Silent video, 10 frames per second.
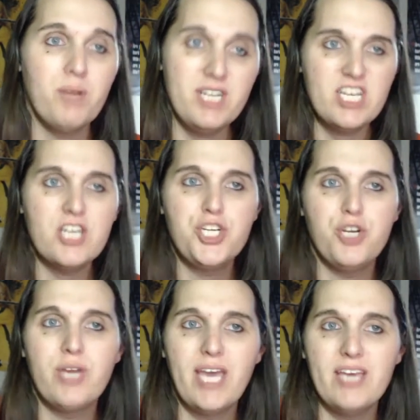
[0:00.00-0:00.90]
But it does
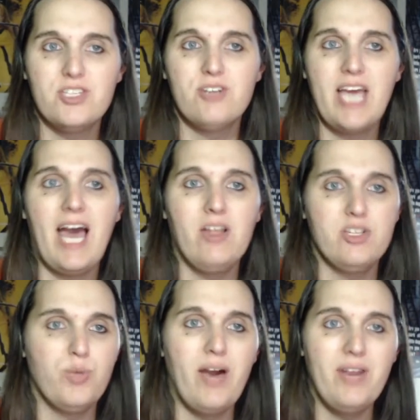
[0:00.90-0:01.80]
showcase their
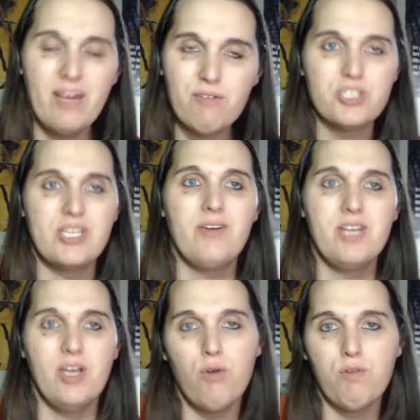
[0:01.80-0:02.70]
talents without ever
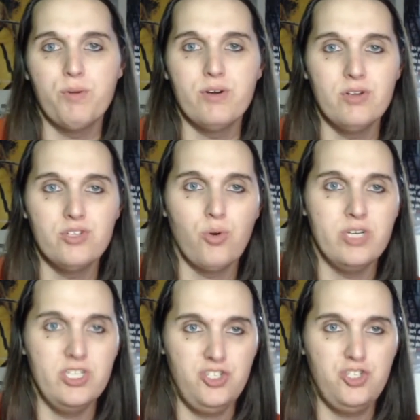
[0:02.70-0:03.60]
sounding overproduced
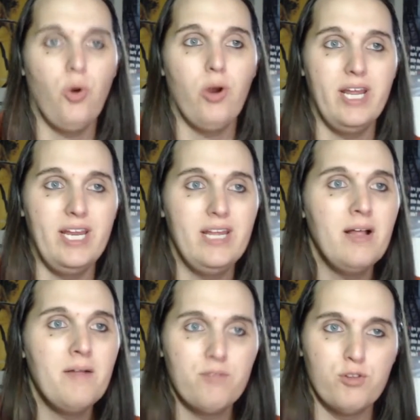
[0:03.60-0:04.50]
or distorted.
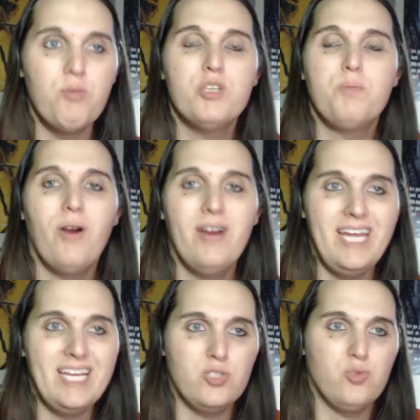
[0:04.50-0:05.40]
For the most
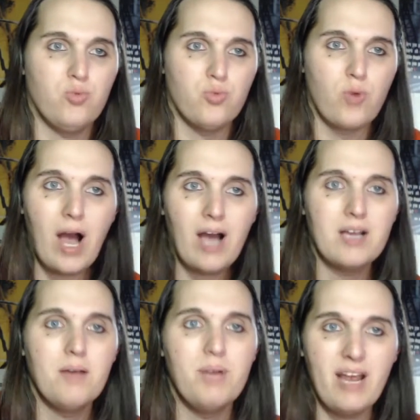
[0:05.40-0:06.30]
part, it's
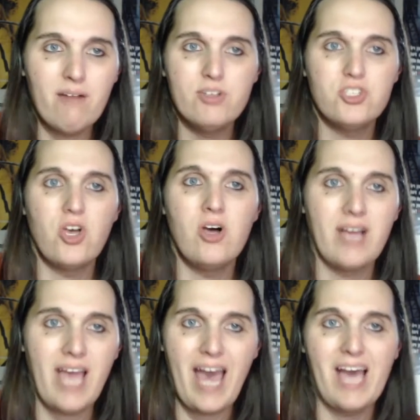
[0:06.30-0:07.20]
rock, but every
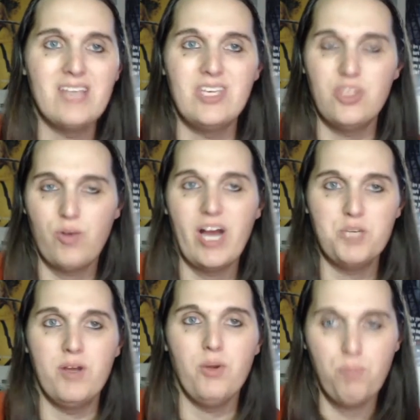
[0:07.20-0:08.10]
song has a
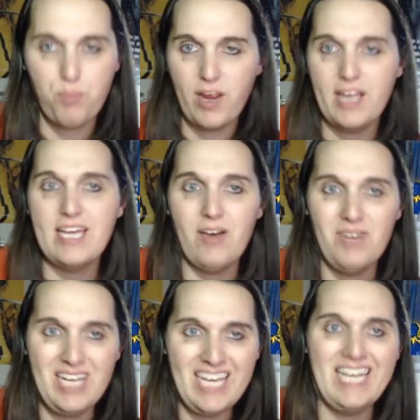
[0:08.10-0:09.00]
thrash metal
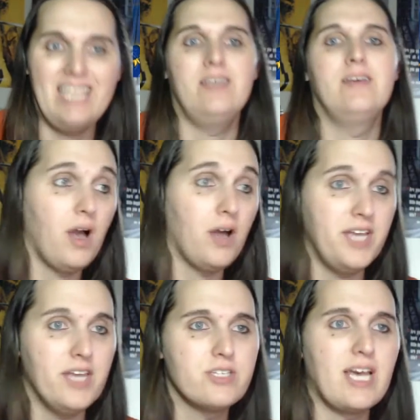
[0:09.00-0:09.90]
breakdown in it. On
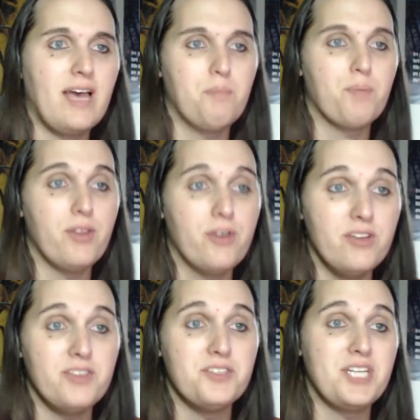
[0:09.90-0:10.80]
the other side,
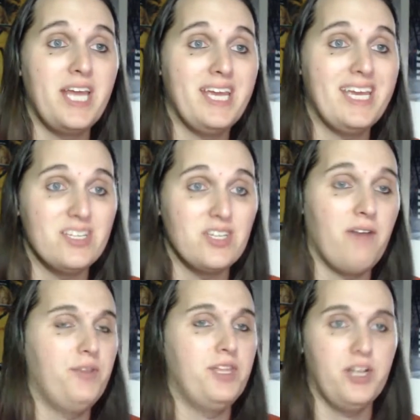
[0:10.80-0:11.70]
Brotherhood of the Snake kicks
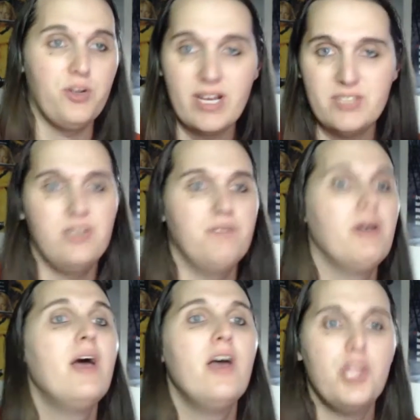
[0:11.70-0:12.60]
off with an
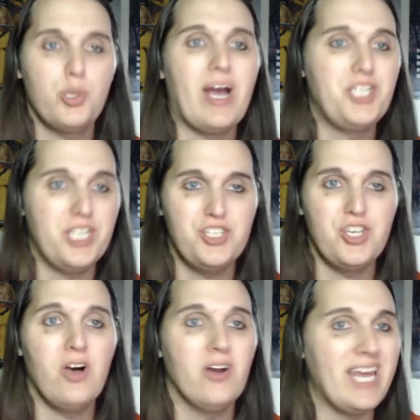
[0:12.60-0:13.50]
aggressive, thrashing
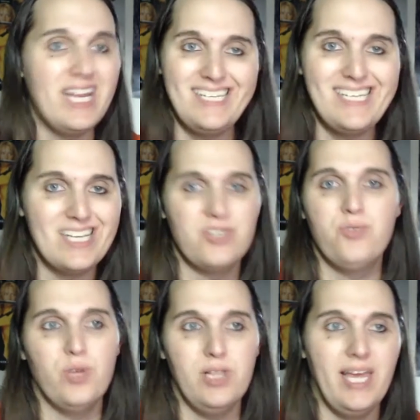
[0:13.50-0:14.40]
song, and it
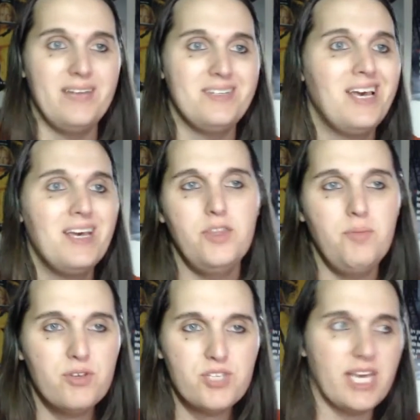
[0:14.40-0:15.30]
doesn't relent.
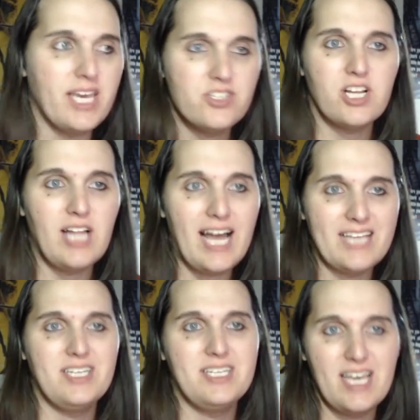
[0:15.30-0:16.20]
The music is
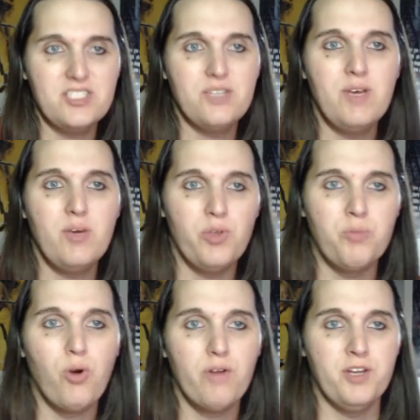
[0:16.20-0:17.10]
classic Testament
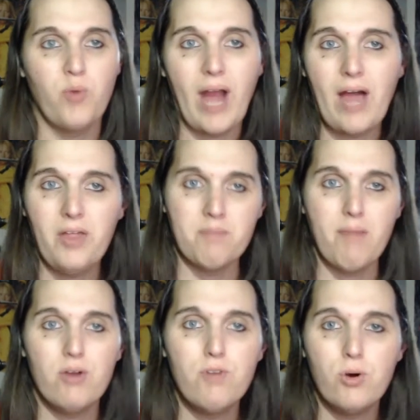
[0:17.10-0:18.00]
with more of the growling
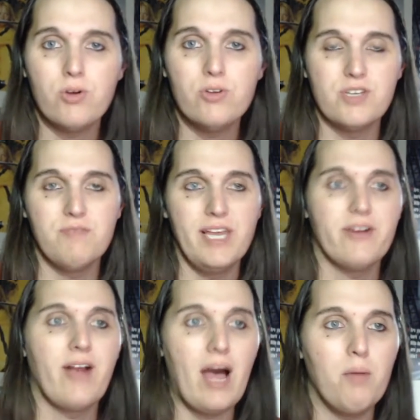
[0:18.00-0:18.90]
metal vocals of
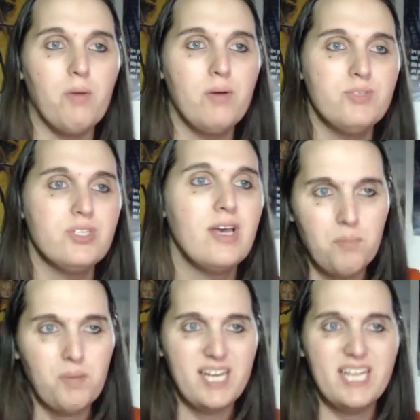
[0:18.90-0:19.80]
later albums,
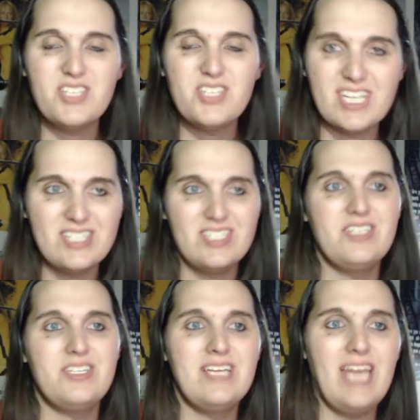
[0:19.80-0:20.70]
but it is
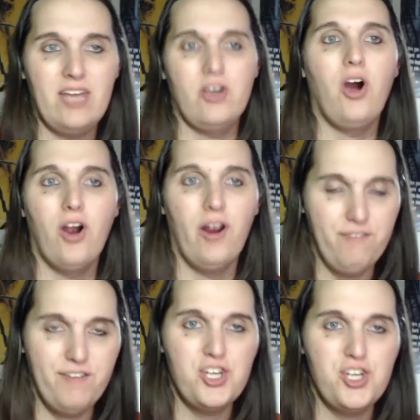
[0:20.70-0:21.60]
consistent and
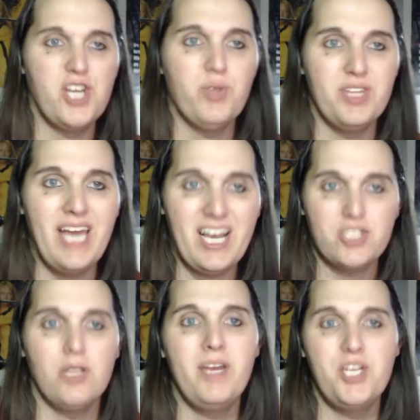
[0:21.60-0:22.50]
hard, finishing with an
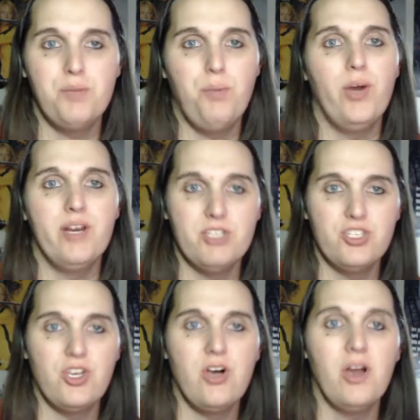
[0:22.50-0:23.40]
exclamation point of a
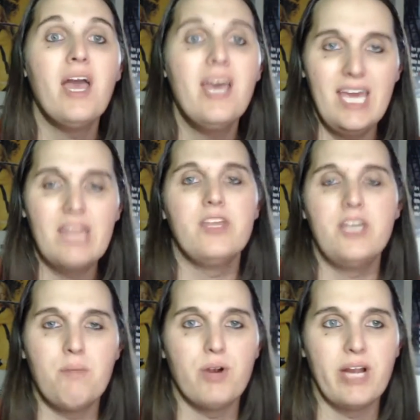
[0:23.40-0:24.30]
song in the
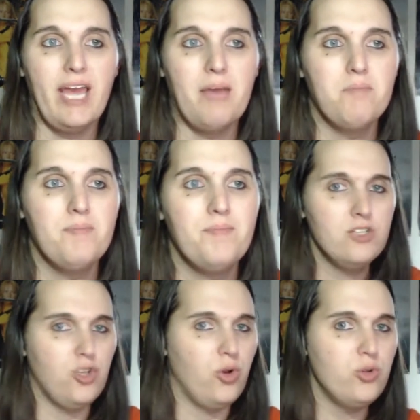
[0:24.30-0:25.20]
number game.
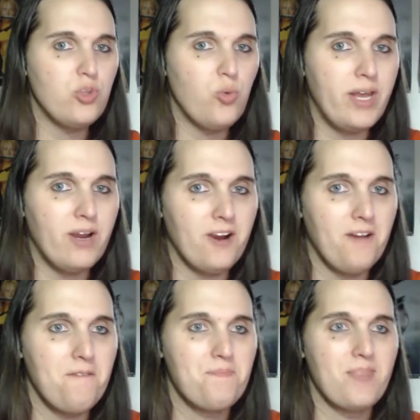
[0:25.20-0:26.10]
So, who's the
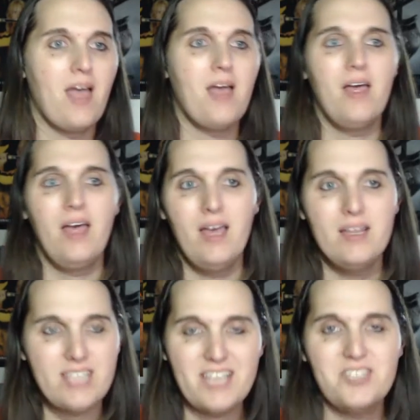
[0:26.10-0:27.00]
winner?
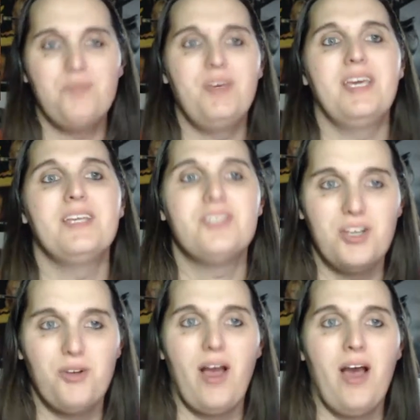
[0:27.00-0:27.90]
Testament gets
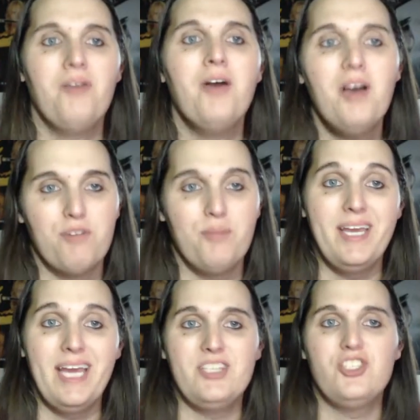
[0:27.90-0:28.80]
the crown for
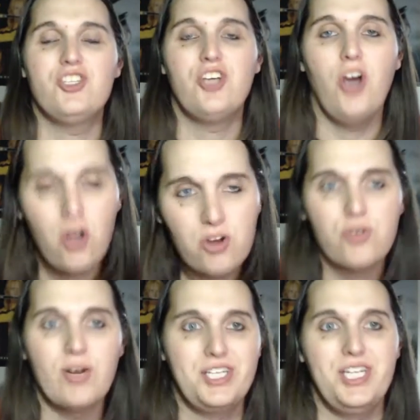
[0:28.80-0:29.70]
being a skull
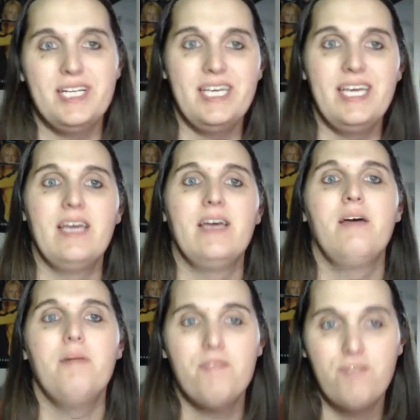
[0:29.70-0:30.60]
crushingly
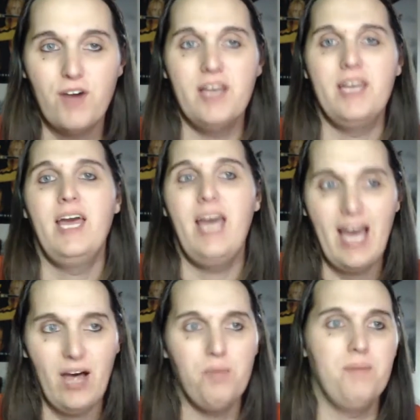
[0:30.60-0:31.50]
fun
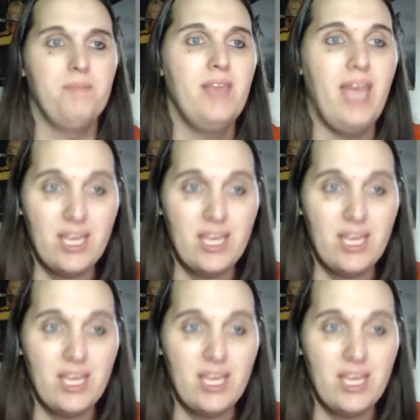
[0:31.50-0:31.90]
album.